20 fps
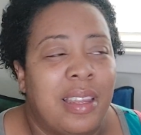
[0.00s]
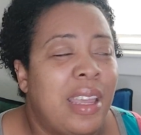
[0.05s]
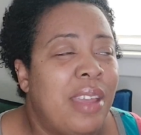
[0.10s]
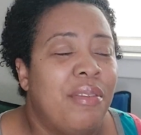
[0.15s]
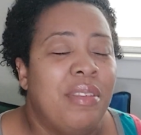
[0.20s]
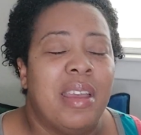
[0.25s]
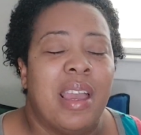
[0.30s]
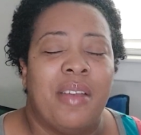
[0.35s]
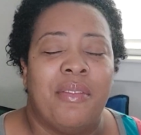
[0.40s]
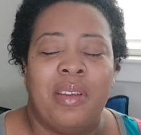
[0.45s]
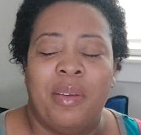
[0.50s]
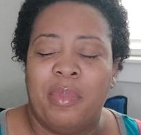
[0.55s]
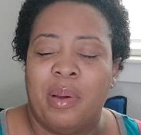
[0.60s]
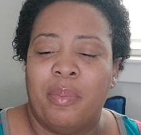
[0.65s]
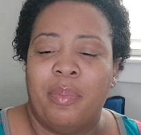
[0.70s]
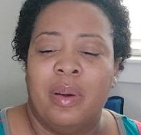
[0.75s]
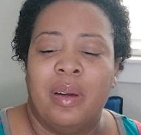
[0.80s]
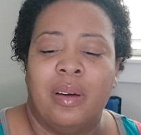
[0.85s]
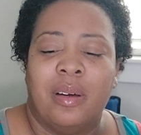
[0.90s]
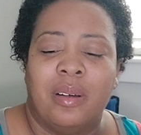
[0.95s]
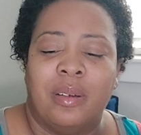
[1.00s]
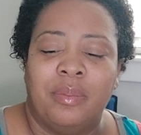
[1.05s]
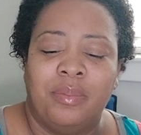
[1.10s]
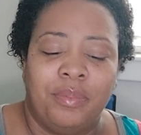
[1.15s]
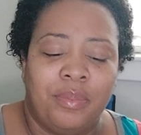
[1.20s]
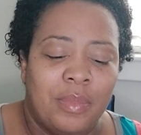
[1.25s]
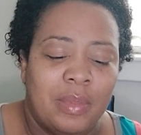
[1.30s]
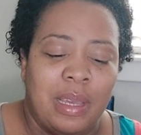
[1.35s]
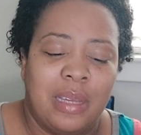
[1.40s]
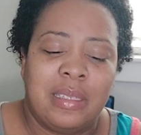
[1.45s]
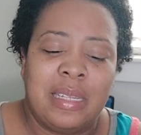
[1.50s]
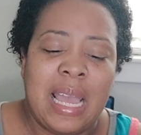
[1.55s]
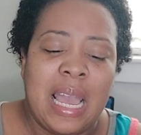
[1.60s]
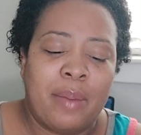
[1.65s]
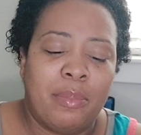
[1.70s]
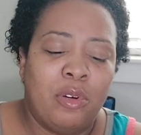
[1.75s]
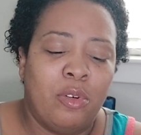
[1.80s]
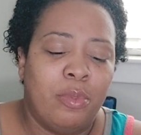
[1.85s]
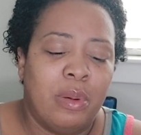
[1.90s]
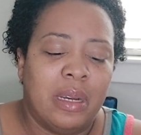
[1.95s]
They even gave him a
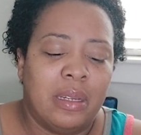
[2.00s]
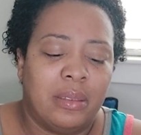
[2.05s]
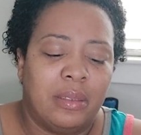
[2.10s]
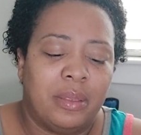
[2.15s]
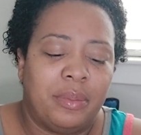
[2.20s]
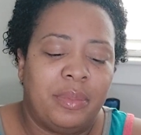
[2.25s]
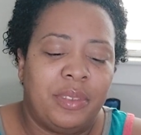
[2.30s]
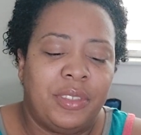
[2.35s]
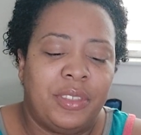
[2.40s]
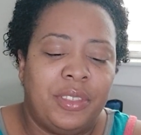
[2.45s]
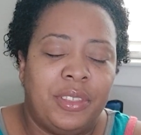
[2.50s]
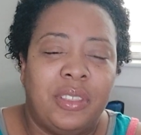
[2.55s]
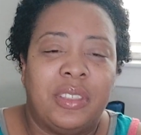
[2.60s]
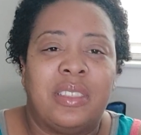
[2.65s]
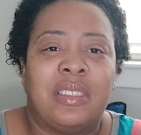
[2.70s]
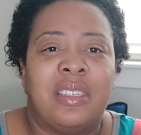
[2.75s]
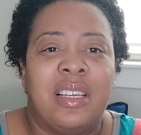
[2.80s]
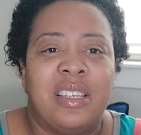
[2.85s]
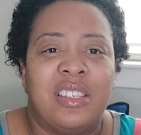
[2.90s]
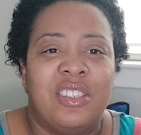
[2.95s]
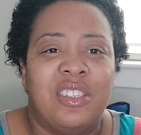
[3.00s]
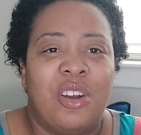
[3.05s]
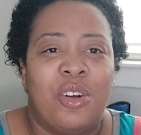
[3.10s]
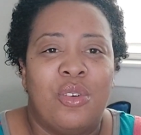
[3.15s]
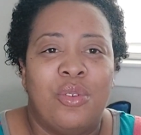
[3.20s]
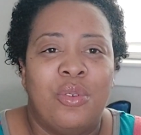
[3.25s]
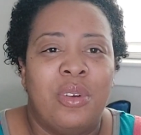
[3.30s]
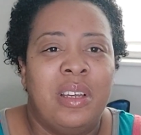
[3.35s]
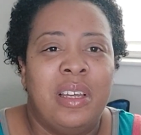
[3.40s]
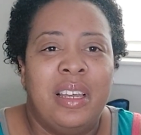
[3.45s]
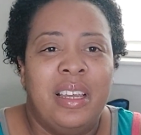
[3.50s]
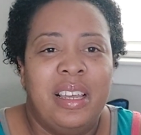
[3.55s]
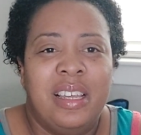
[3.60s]
taboo button that says no.